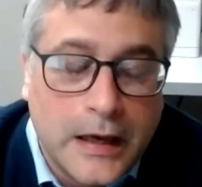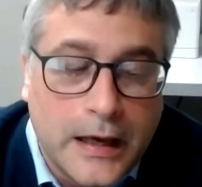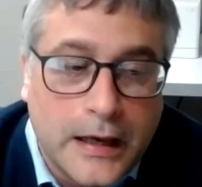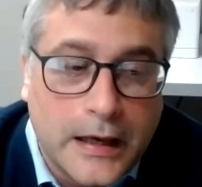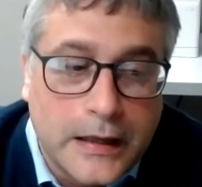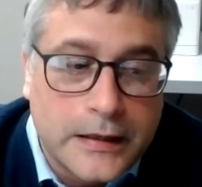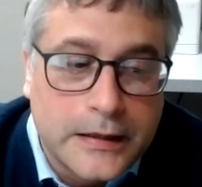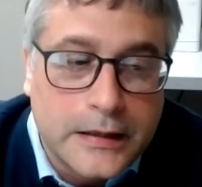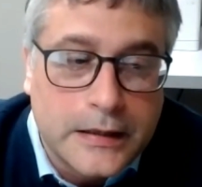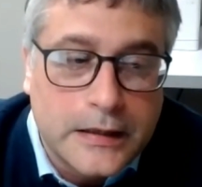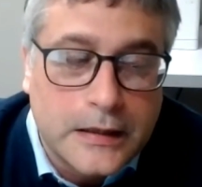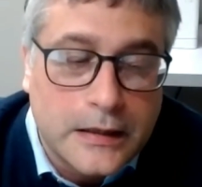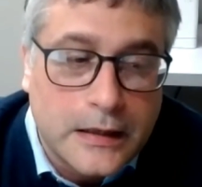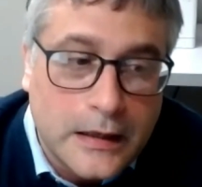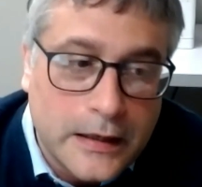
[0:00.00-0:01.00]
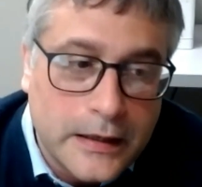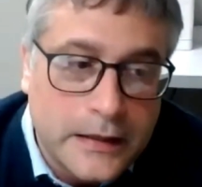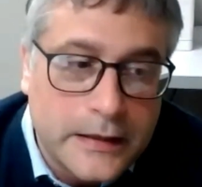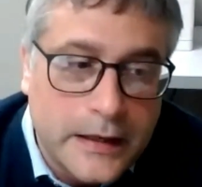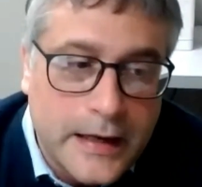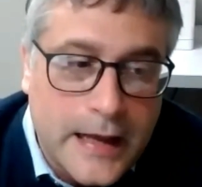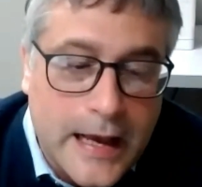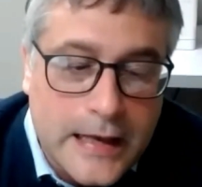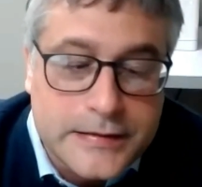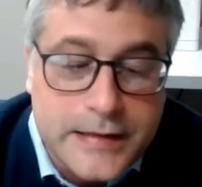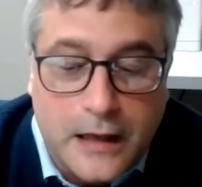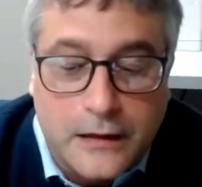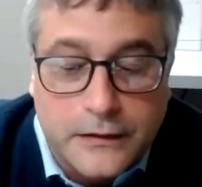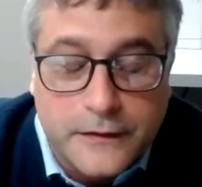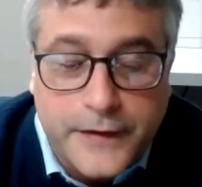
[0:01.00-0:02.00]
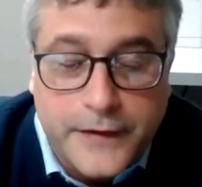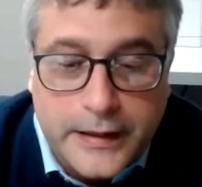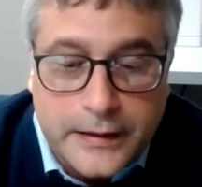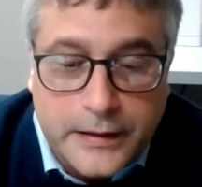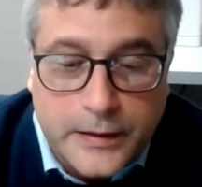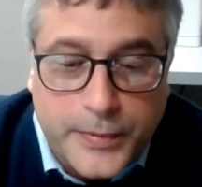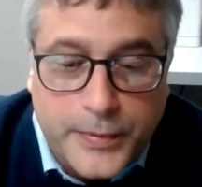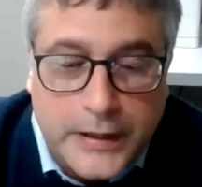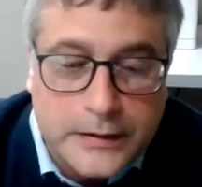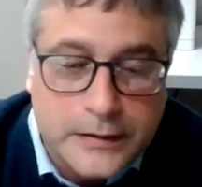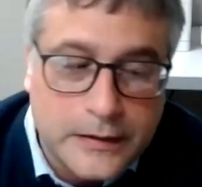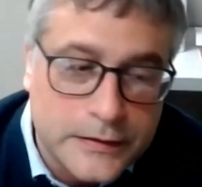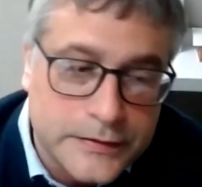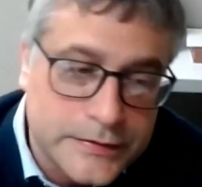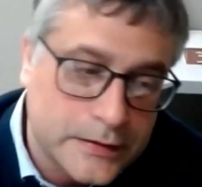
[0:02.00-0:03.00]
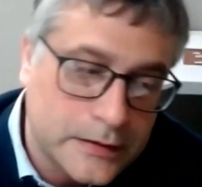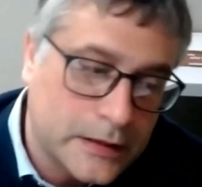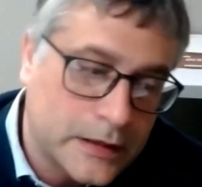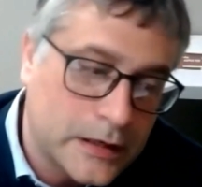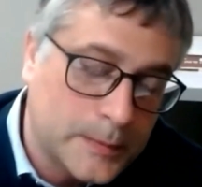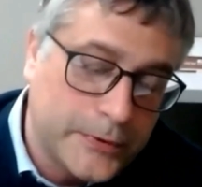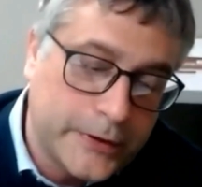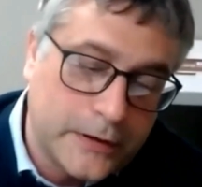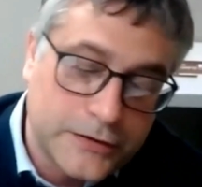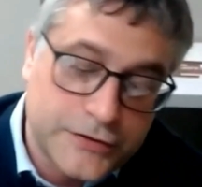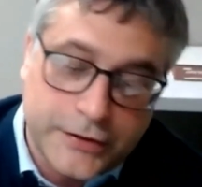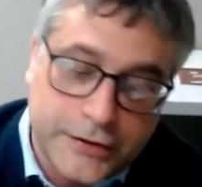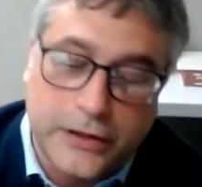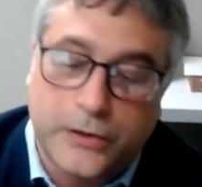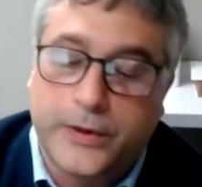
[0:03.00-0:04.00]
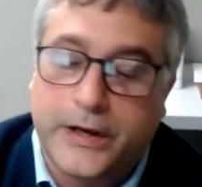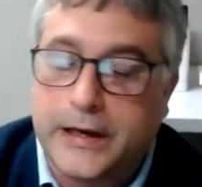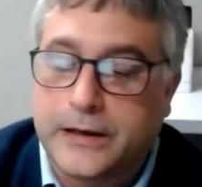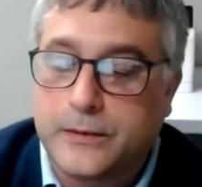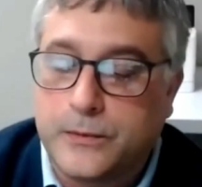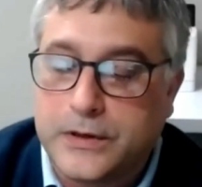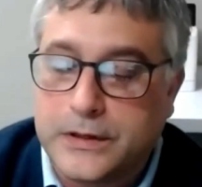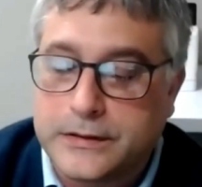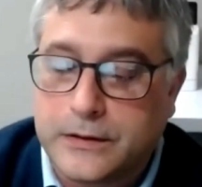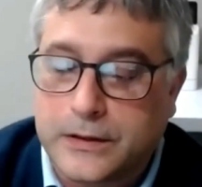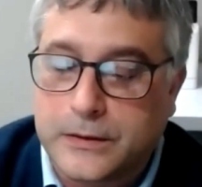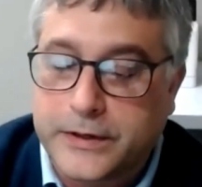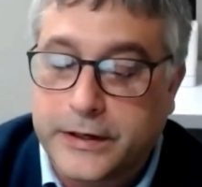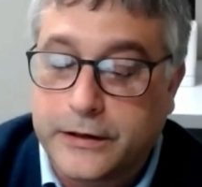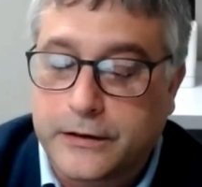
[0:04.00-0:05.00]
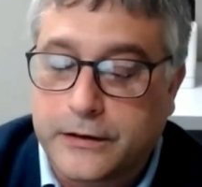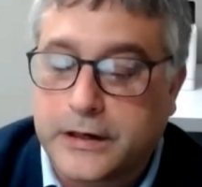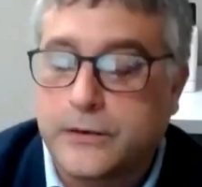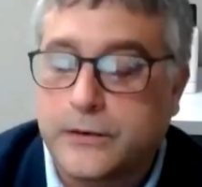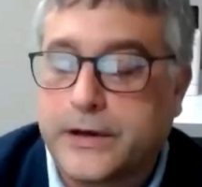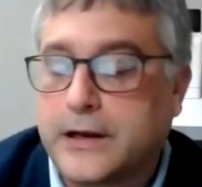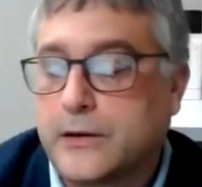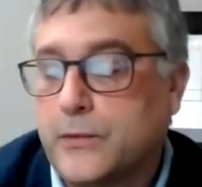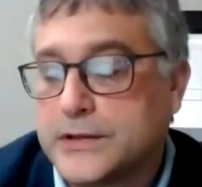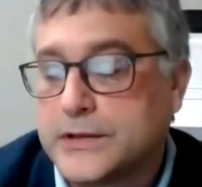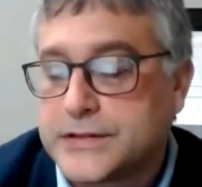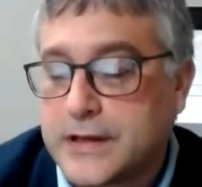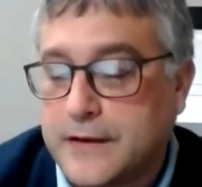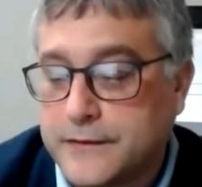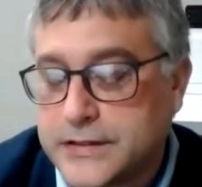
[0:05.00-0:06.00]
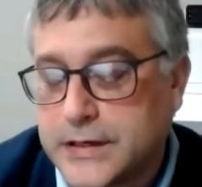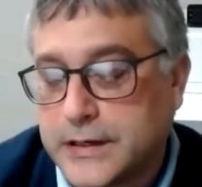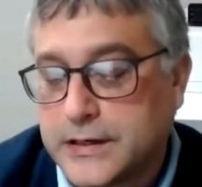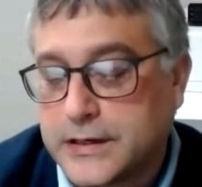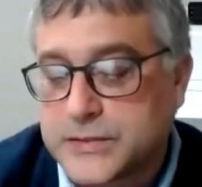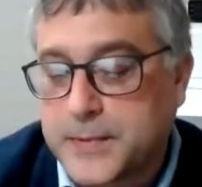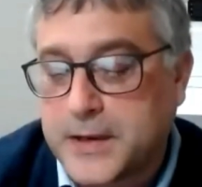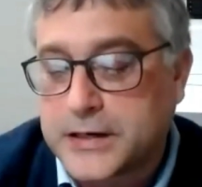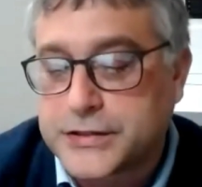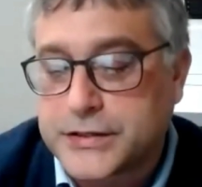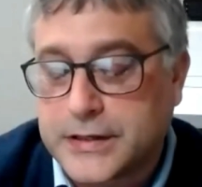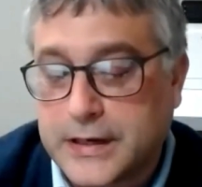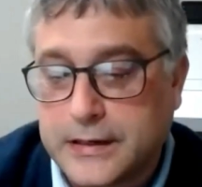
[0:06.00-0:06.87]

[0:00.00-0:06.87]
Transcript: and it has elevated a bit because a couple years ago a year ago we had a 117 inspection,